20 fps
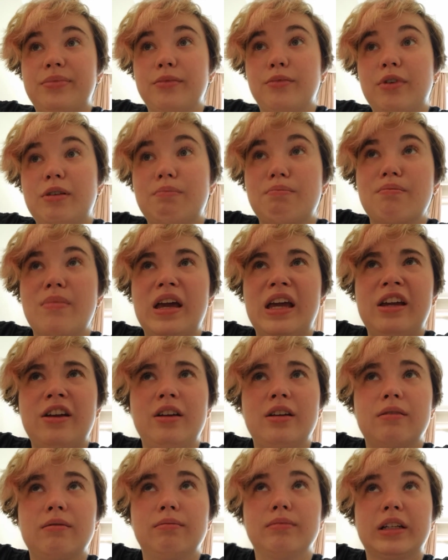
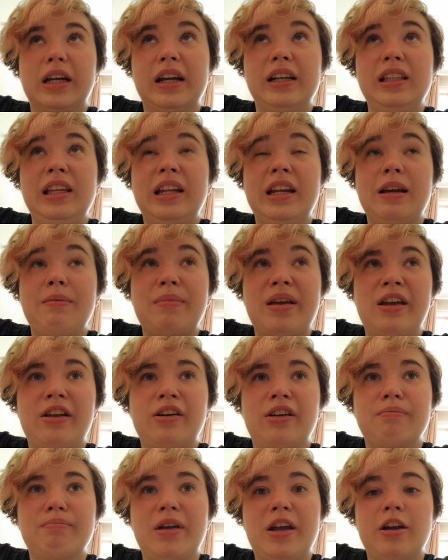Kylie and I
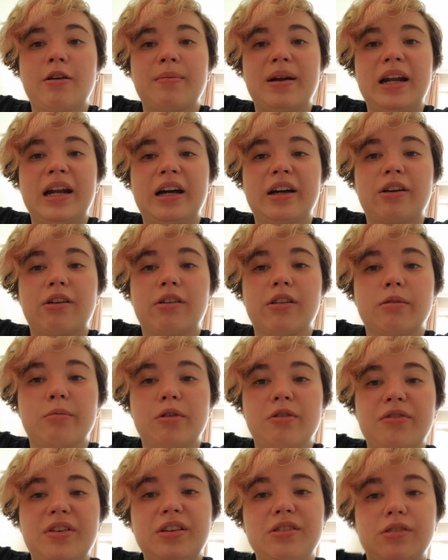may or may not go to the
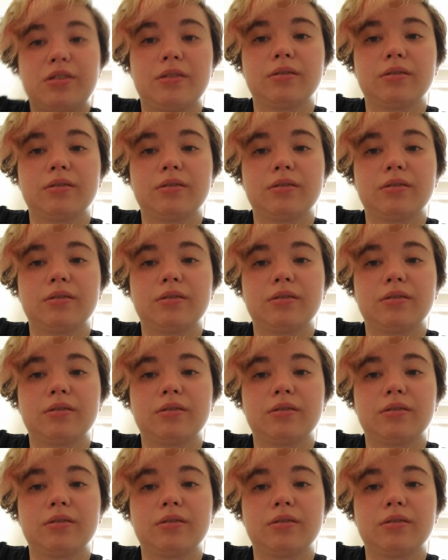movies.